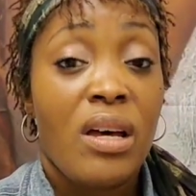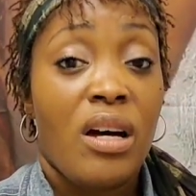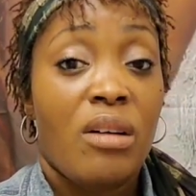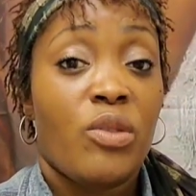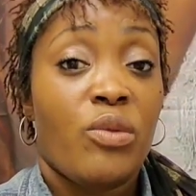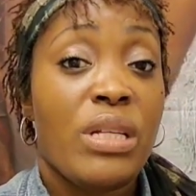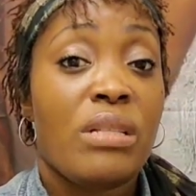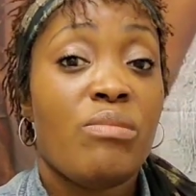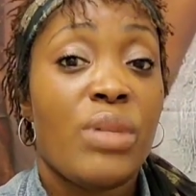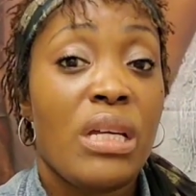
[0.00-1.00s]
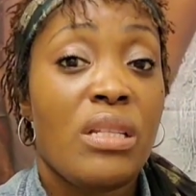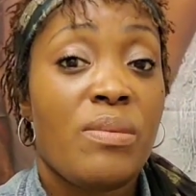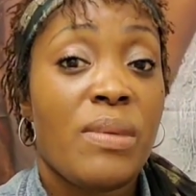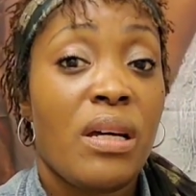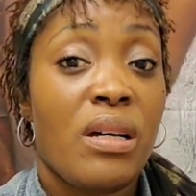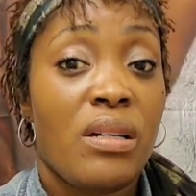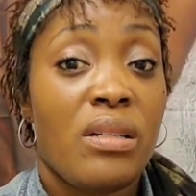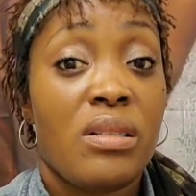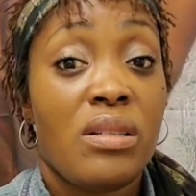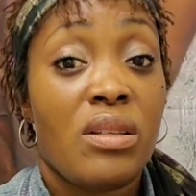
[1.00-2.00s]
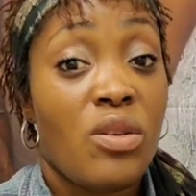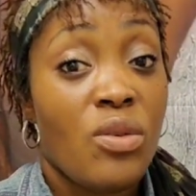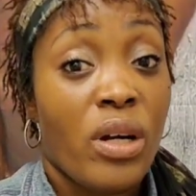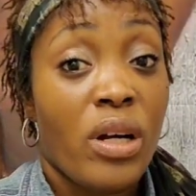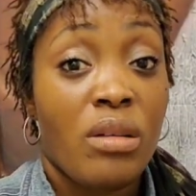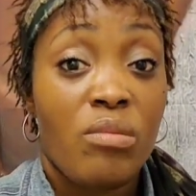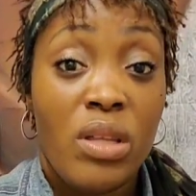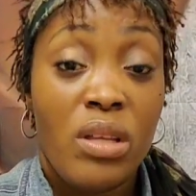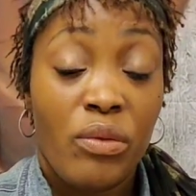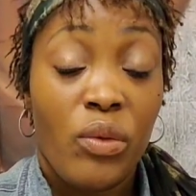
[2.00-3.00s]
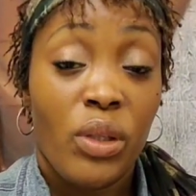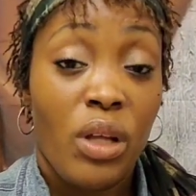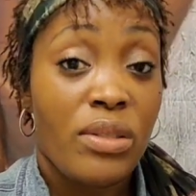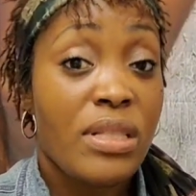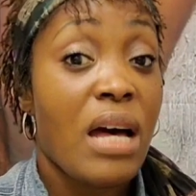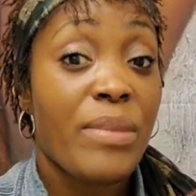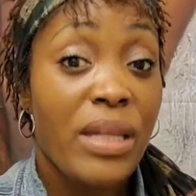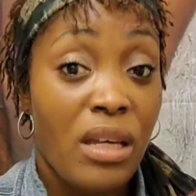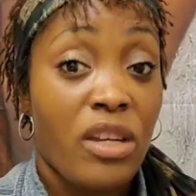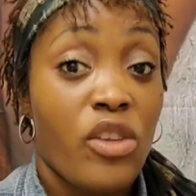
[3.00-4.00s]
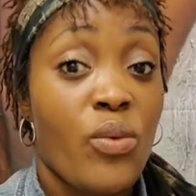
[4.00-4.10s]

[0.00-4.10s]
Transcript: The reason being is because you are going to be there for a long time again,